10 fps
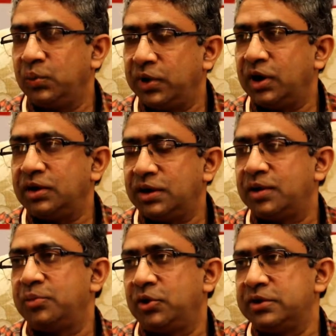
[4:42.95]
Where are the
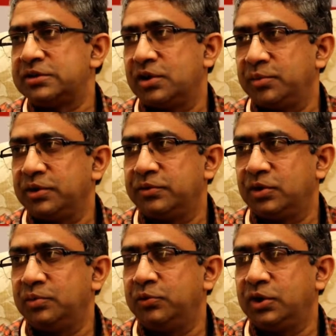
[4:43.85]
employees coming
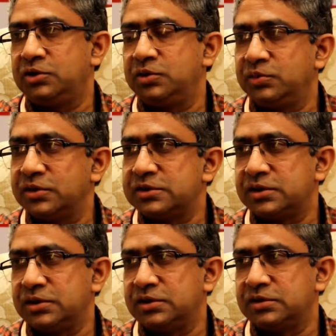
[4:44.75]
from? What
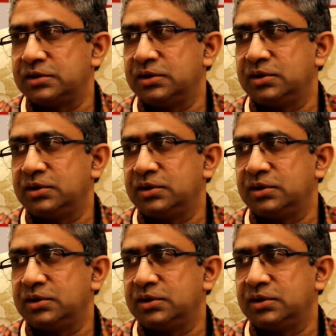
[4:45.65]
universities,